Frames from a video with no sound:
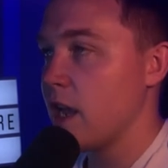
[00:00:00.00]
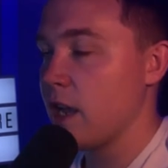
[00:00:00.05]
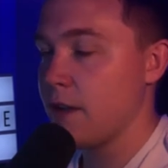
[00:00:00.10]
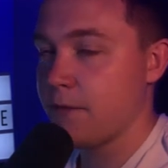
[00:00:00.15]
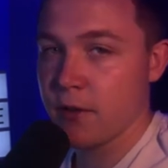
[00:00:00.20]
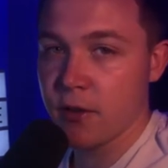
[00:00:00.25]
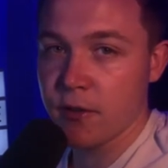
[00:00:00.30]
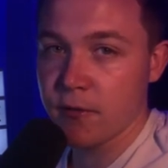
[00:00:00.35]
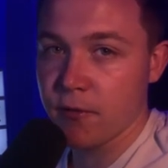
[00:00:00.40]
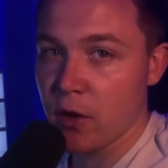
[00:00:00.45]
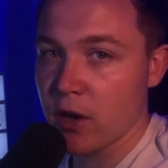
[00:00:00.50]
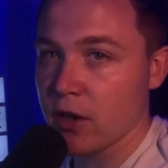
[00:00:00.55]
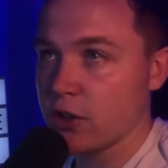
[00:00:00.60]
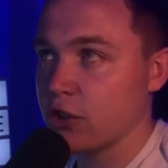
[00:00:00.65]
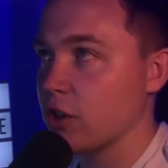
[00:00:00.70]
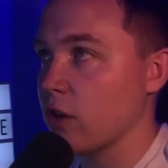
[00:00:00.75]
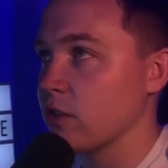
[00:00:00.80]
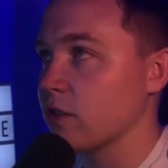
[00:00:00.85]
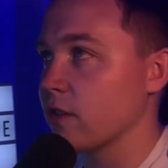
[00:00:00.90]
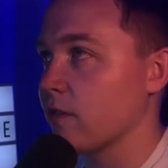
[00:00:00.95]
If the device
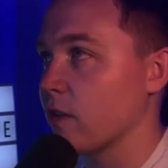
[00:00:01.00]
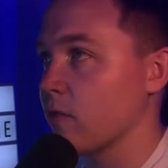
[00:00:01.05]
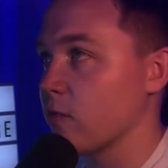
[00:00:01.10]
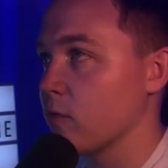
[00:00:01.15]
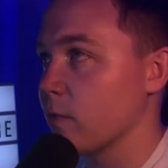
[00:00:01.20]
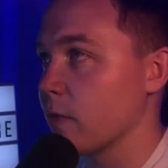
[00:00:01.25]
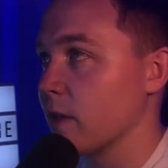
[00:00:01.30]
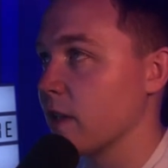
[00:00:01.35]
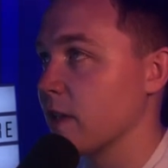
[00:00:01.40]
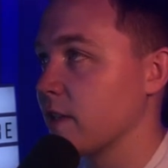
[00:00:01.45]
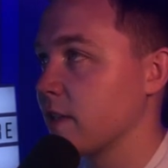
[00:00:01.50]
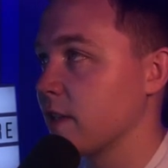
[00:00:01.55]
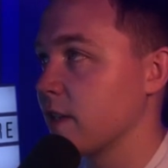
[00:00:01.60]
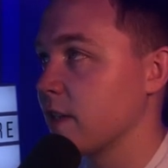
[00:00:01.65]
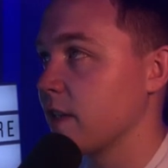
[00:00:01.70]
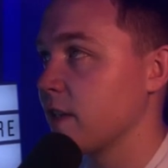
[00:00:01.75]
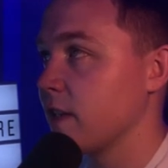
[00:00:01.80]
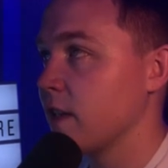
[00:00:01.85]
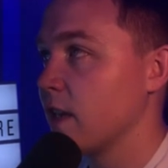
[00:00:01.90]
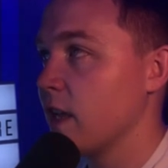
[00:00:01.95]
shows a
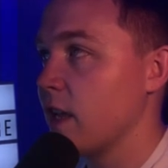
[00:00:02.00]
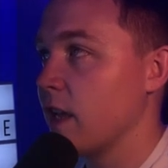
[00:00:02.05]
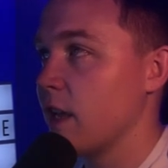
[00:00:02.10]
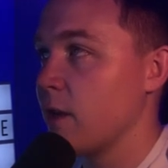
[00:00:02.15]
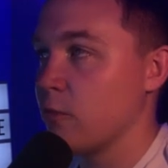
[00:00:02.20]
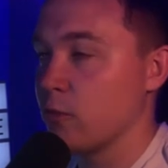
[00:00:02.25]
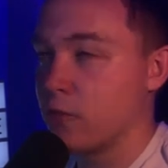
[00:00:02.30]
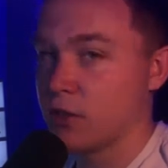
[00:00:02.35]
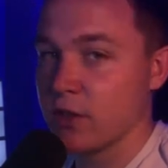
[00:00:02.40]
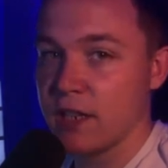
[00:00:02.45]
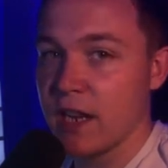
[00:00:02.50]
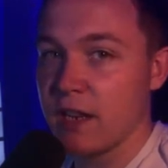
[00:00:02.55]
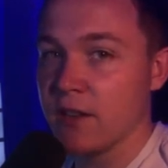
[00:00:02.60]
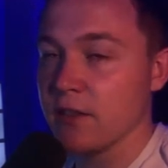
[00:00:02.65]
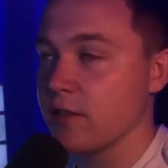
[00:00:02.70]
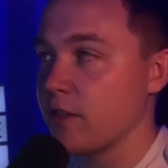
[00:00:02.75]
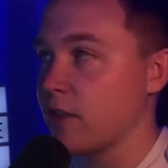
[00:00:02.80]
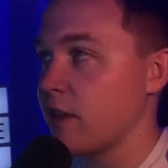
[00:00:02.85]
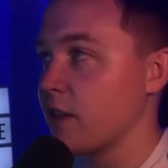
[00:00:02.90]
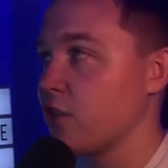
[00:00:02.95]
vulnerability, it will
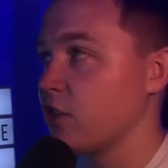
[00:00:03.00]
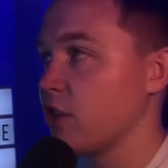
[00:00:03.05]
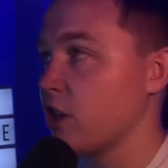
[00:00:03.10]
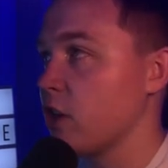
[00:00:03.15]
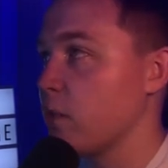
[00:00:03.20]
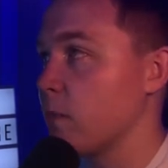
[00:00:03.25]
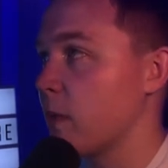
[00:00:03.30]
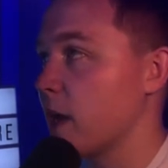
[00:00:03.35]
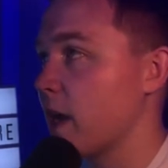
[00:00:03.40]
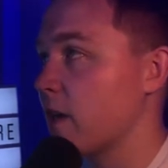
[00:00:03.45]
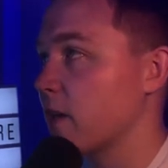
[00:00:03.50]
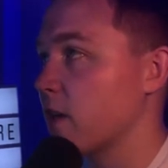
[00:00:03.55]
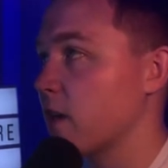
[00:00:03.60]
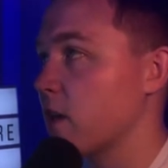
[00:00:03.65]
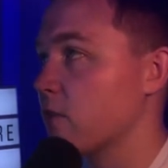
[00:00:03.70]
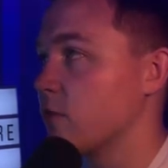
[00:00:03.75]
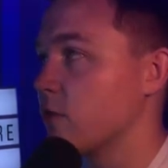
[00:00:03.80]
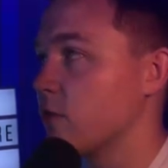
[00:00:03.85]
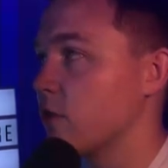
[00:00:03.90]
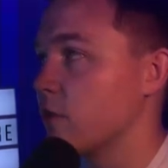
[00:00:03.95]
send the shell
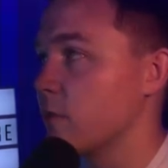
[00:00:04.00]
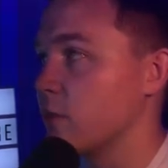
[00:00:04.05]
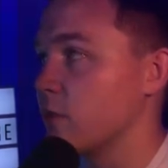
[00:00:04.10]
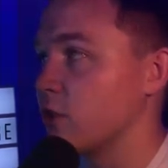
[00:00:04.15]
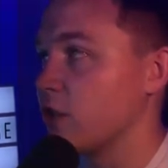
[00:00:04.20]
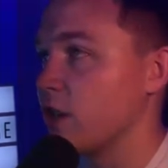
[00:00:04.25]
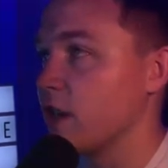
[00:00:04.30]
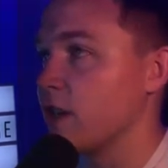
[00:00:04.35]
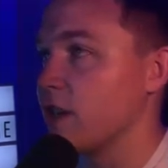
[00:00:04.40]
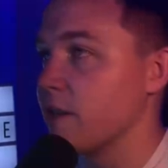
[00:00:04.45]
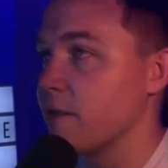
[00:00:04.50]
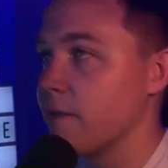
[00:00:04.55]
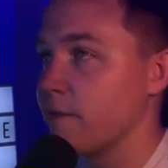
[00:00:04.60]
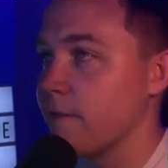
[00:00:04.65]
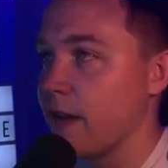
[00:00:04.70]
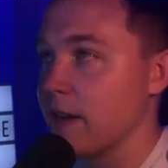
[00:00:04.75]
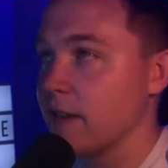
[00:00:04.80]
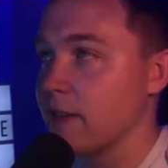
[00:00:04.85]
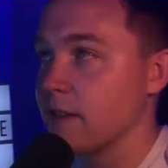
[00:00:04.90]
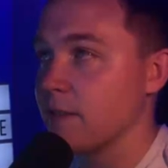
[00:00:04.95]
payload to the machine and
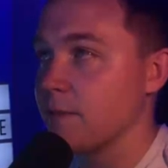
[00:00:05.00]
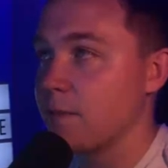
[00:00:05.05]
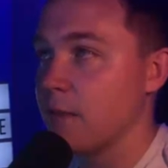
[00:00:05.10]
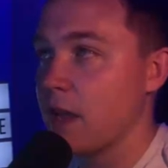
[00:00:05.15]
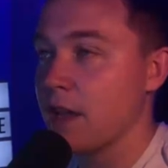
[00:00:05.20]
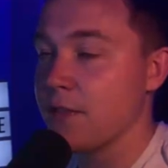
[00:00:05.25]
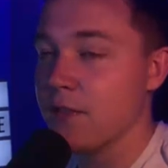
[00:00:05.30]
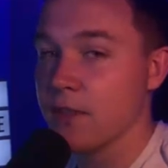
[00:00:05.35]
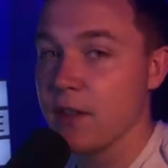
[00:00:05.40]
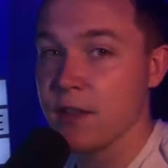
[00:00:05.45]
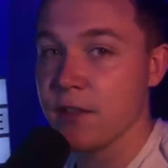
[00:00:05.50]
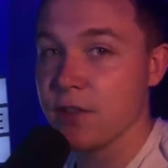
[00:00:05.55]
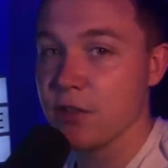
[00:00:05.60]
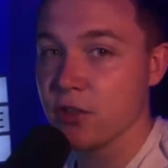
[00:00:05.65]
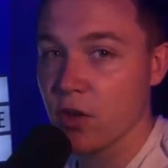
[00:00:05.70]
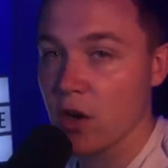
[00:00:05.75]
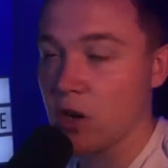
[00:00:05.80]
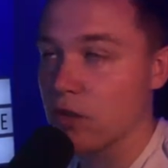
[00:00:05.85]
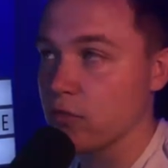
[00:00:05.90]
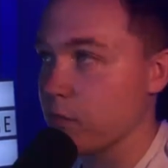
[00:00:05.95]
infect it, and then the
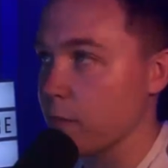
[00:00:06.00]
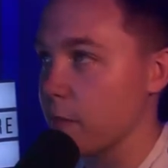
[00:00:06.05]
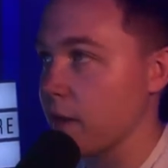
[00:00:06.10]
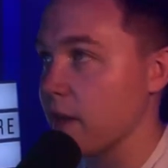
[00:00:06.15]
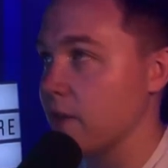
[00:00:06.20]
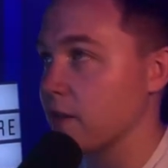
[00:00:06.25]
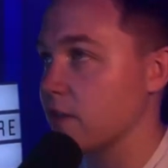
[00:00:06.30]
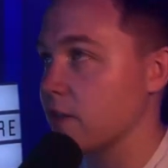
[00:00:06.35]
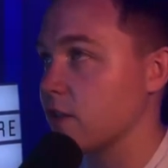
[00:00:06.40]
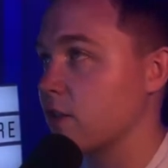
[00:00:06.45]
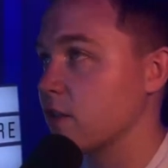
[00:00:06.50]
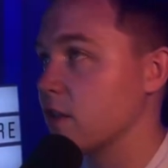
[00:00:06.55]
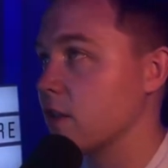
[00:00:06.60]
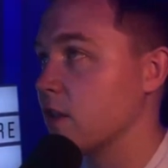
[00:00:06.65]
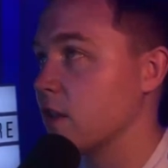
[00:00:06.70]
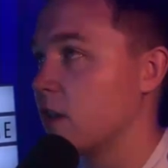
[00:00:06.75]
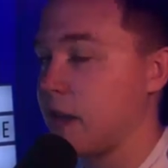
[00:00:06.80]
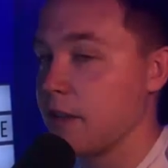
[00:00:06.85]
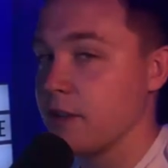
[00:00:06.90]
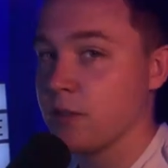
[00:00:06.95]
cycle repeats.
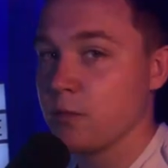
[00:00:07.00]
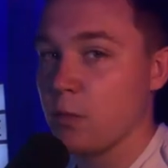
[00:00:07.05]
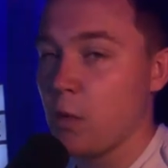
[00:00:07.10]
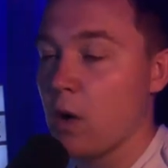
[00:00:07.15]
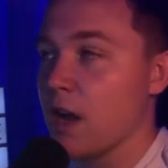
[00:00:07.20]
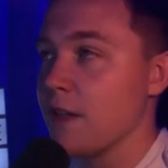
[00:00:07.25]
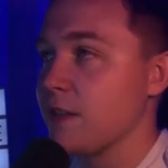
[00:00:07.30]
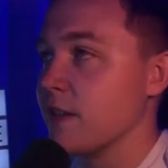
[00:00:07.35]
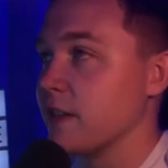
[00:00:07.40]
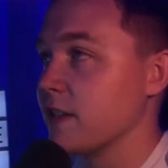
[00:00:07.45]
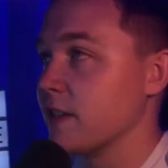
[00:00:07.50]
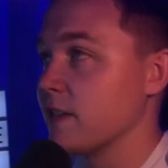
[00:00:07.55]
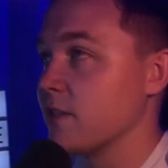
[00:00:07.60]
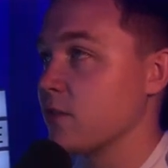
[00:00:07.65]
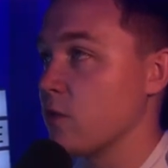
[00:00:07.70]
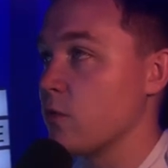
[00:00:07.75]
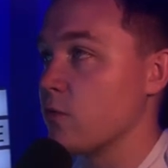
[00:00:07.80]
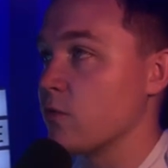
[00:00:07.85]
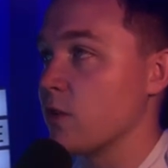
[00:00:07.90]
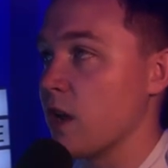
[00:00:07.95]
Hence why this is
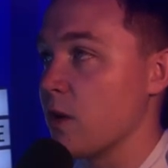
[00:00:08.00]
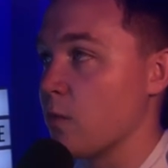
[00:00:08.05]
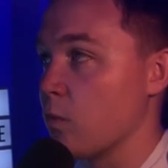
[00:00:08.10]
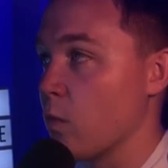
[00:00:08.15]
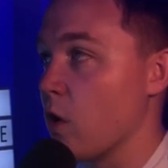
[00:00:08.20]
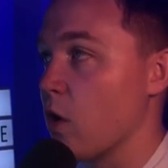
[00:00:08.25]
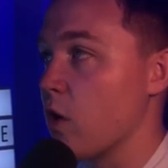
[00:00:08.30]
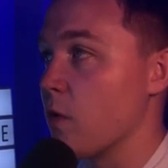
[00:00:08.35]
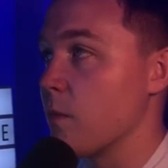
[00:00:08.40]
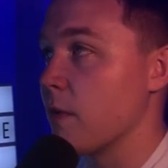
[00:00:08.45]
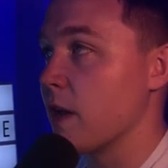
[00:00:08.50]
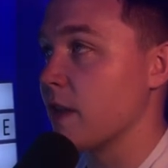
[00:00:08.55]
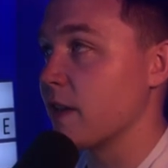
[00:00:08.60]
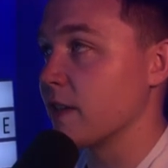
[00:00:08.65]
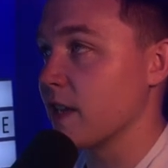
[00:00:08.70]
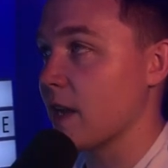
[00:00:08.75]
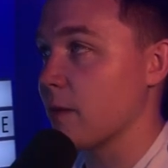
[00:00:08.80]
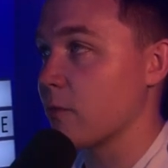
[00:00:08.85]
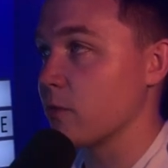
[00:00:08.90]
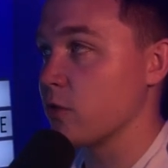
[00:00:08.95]
called a worm and
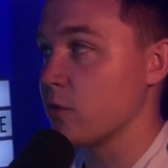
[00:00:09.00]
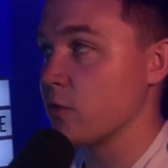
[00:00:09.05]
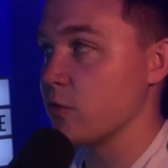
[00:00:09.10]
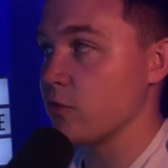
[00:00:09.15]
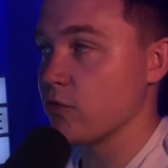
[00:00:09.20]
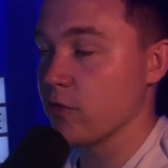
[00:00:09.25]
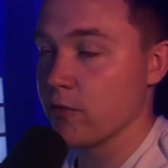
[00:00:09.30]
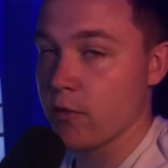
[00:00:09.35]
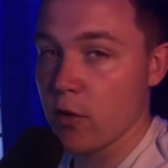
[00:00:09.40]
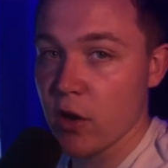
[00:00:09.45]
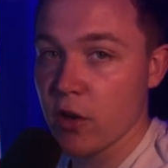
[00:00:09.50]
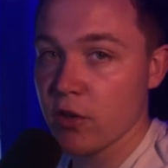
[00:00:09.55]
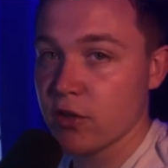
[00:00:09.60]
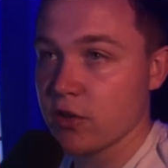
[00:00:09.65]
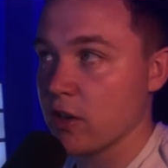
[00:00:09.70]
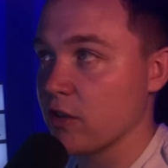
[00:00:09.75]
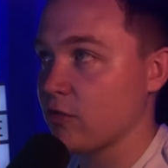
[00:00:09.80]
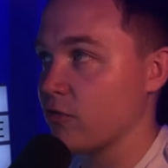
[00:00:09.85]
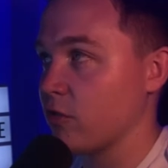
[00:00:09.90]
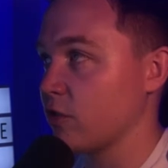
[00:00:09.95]
is able to
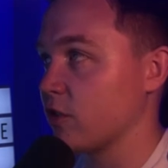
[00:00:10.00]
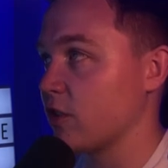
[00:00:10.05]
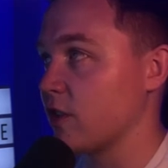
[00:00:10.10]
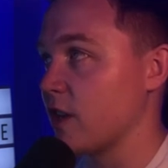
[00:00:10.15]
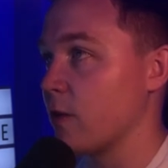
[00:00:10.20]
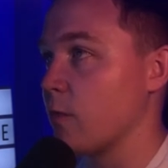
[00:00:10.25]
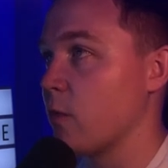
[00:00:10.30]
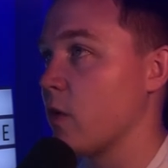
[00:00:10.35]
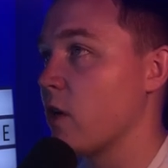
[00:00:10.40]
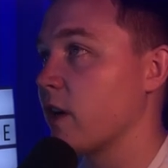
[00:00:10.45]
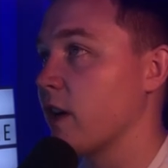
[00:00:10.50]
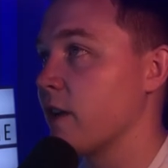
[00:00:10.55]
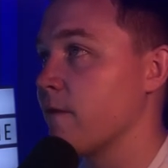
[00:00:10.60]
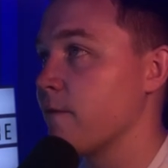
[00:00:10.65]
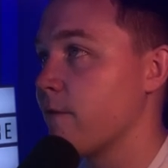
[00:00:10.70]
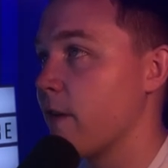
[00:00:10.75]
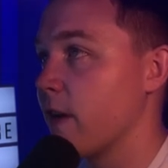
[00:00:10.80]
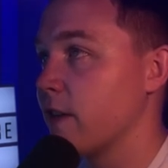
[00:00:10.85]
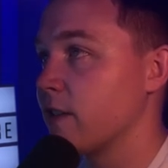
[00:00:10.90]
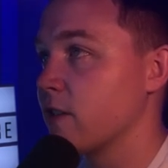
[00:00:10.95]
traverse across the network,
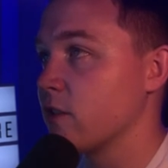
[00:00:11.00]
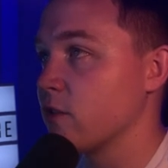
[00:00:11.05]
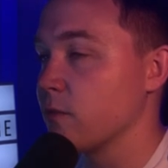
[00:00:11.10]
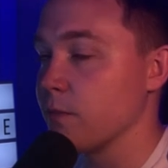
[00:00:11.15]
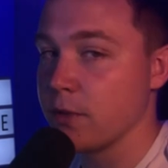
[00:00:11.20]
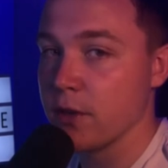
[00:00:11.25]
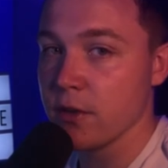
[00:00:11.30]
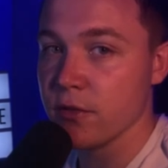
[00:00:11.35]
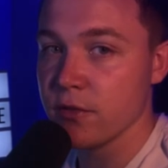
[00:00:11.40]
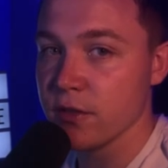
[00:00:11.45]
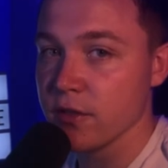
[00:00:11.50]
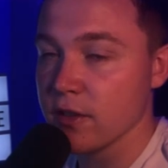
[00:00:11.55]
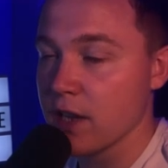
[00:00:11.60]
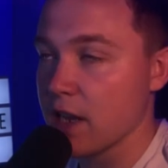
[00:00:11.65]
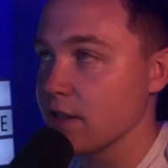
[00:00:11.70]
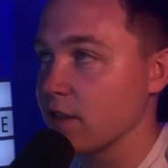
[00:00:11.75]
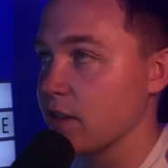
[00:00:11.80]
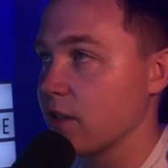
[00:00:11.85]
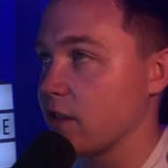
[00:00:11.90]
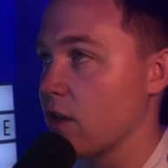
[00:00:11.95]
infecting computers
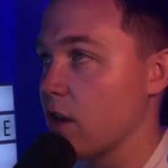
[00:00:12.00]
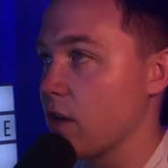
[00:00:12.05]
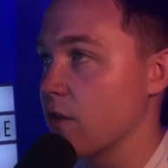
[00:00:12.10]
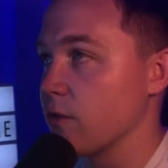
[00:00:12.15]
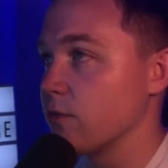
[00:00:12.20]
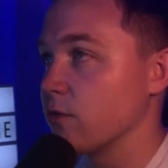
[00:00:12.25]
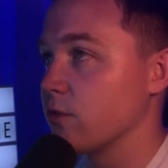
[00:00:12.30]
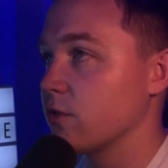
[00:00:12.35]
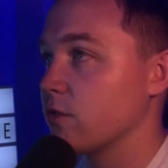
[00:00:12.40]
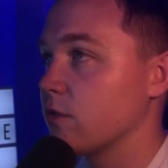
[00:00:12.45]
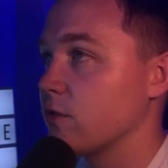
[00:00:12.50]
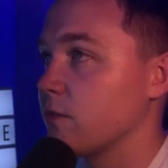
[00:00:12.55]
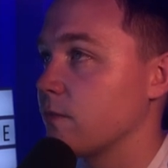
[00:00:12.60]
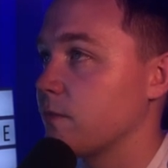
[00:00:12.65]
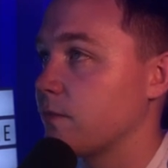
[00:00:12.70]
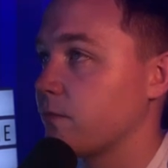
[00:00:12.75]
as it goes.